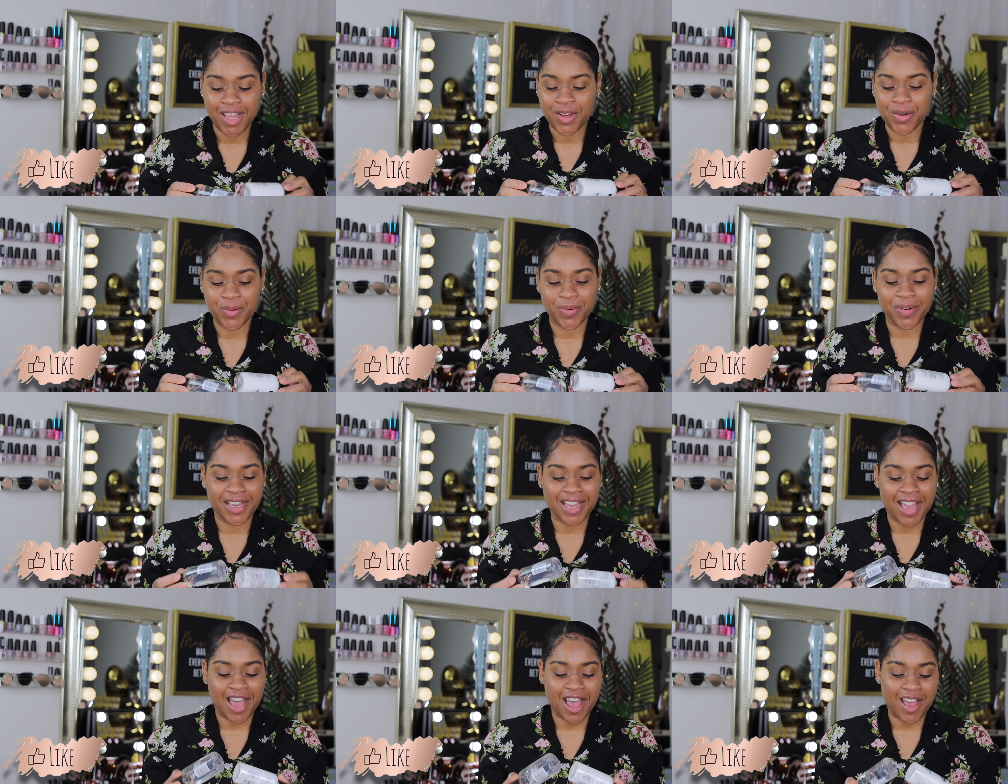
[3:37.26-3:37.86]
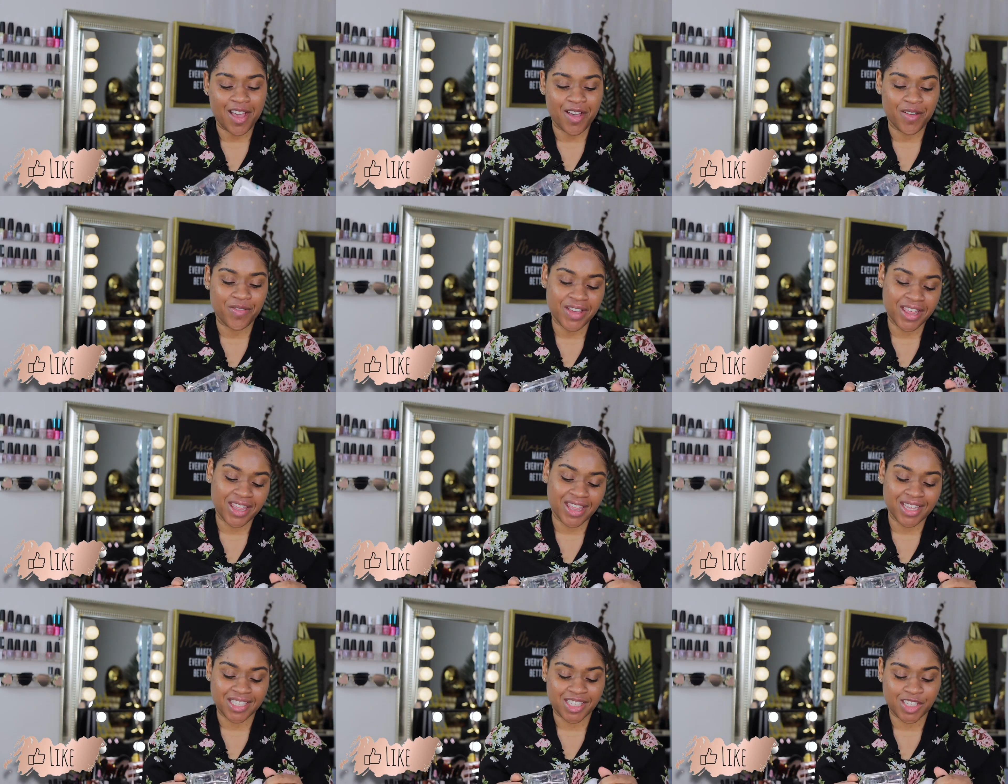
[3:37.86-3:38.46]
we
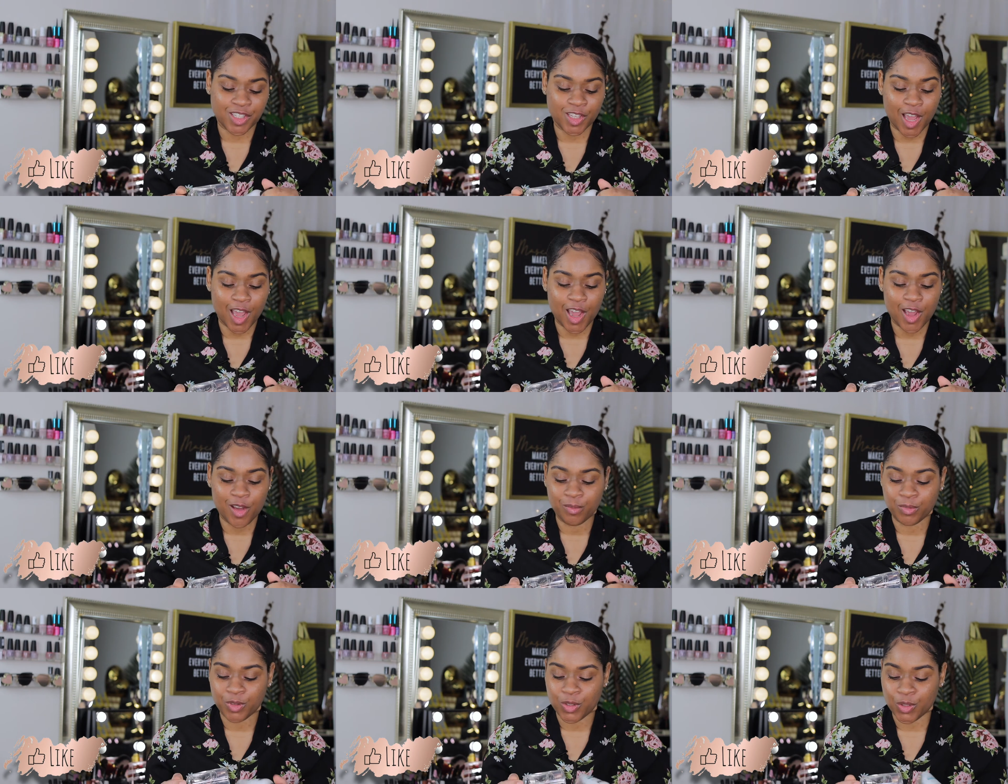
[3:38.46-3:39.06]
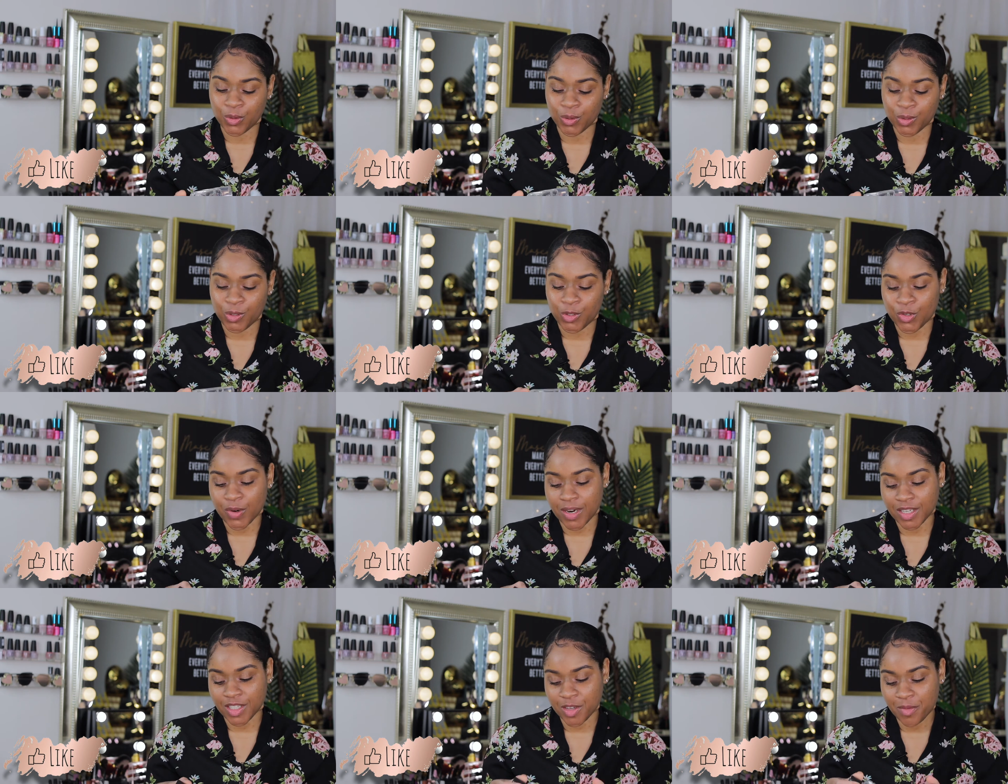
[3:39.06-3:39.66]
have the same two
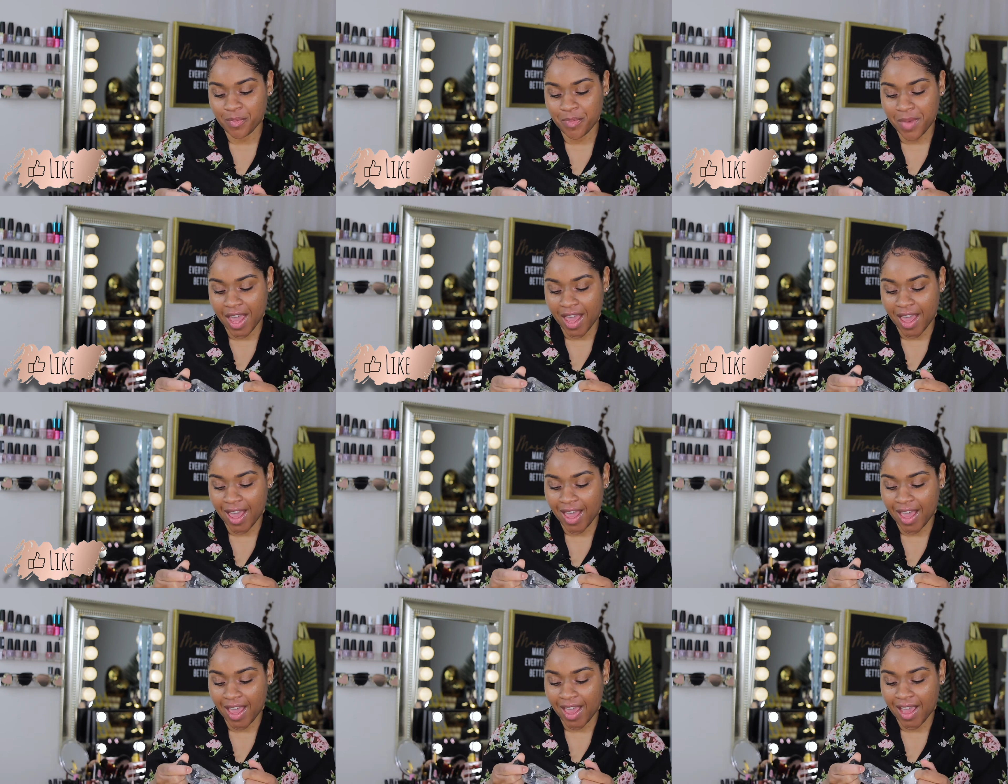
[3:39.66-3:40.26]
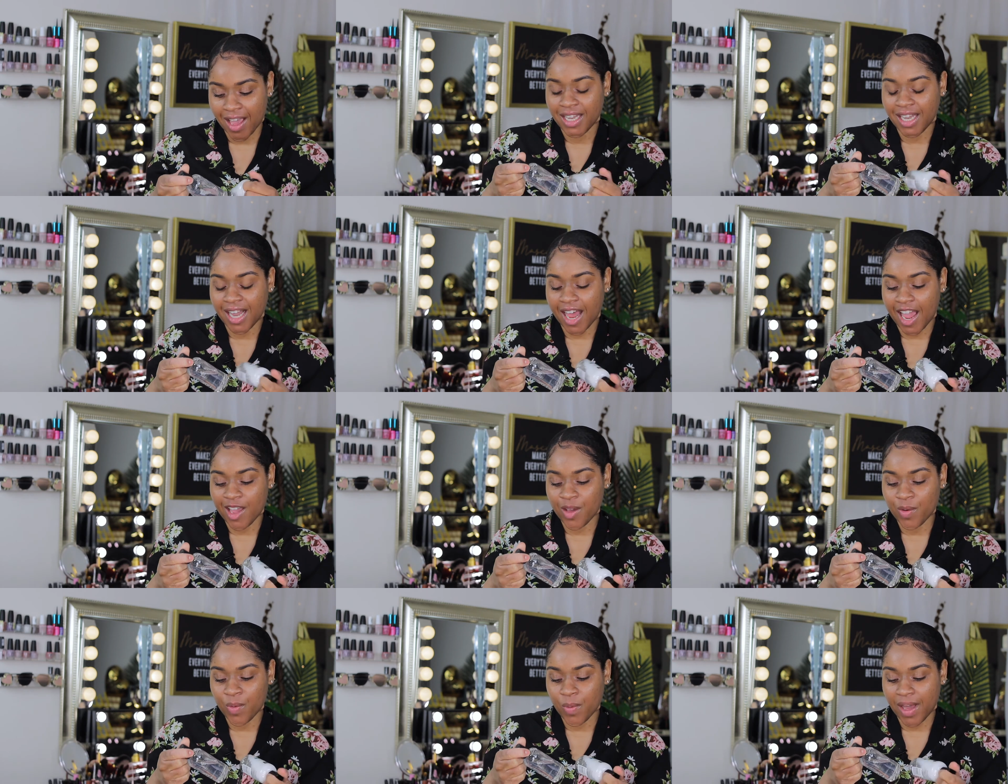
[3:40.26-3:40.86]
Tresemme
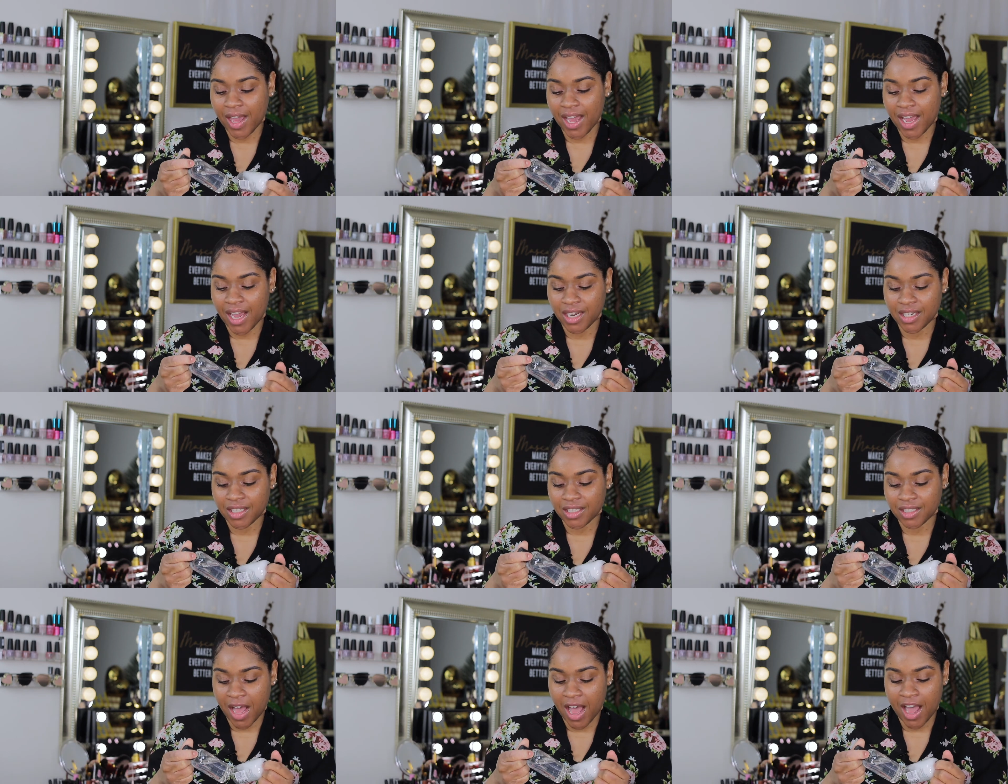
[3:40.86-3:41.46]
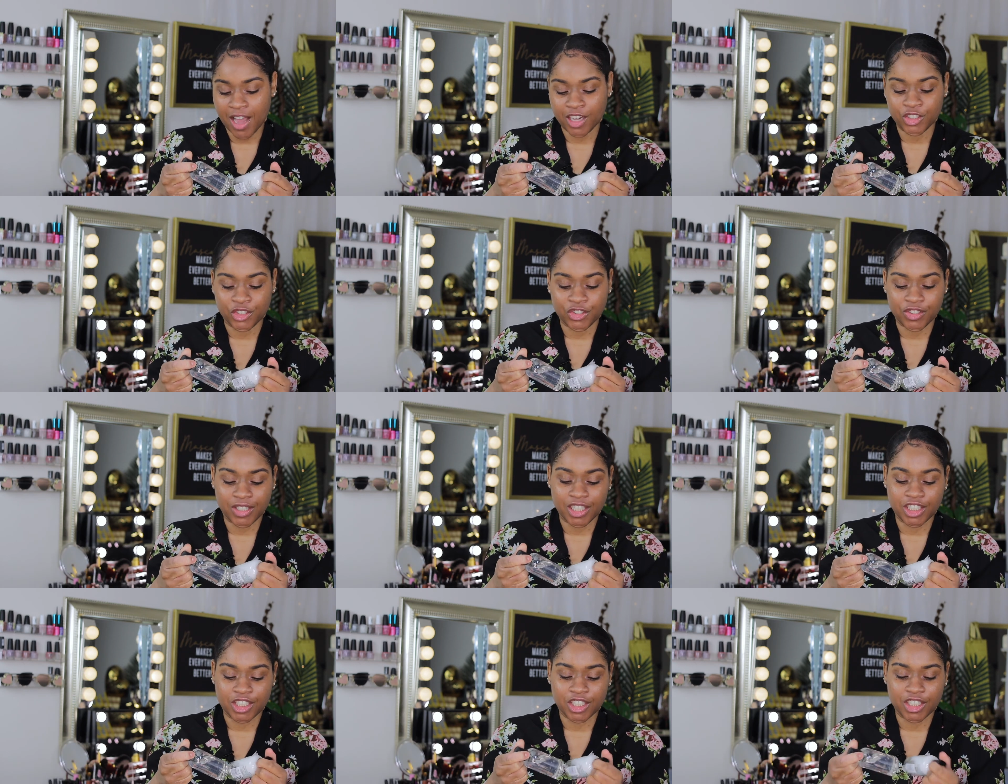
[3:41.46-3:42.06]
lightweight
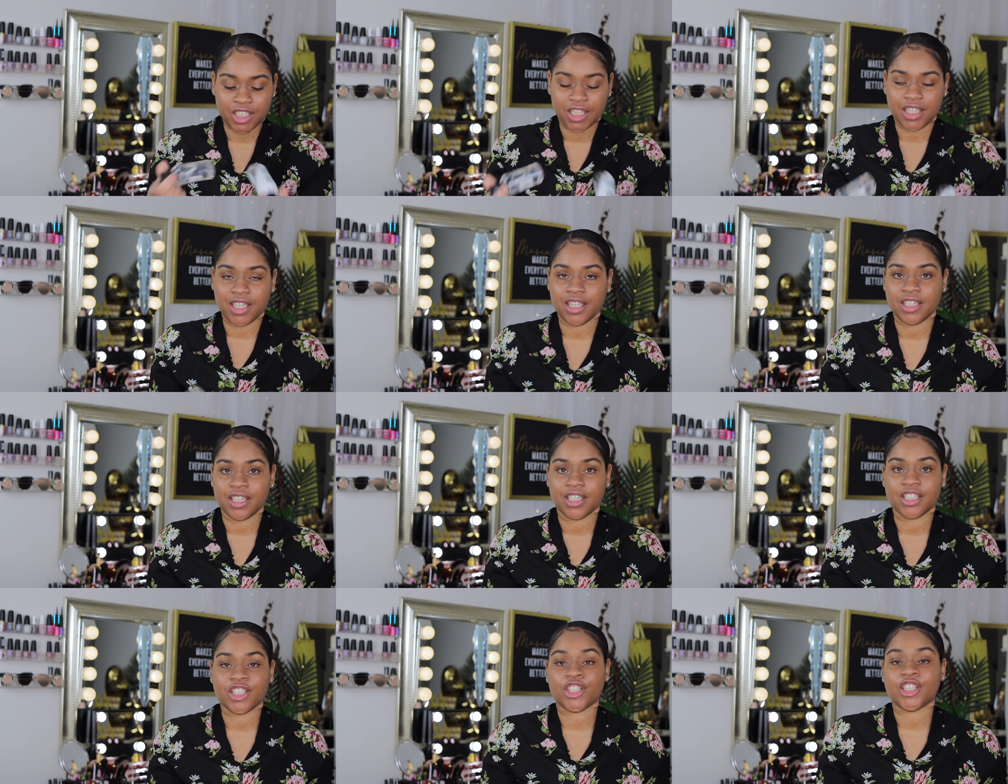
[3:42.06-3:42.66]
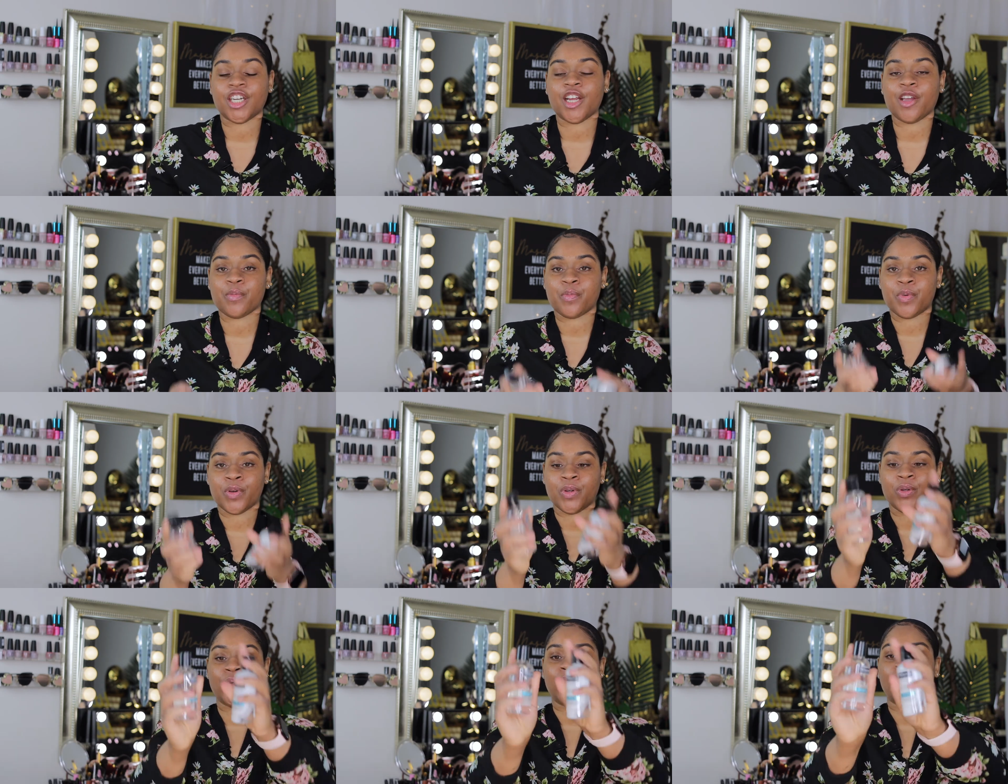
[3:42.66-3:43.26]
hydration
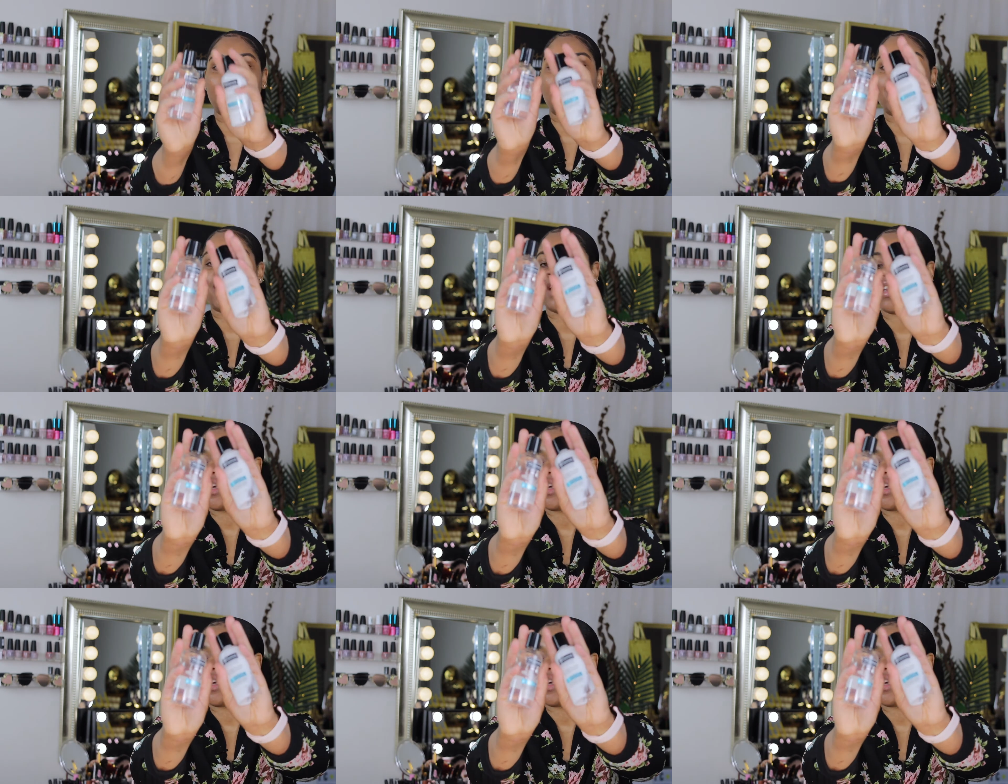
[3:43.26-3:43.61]
shampoo and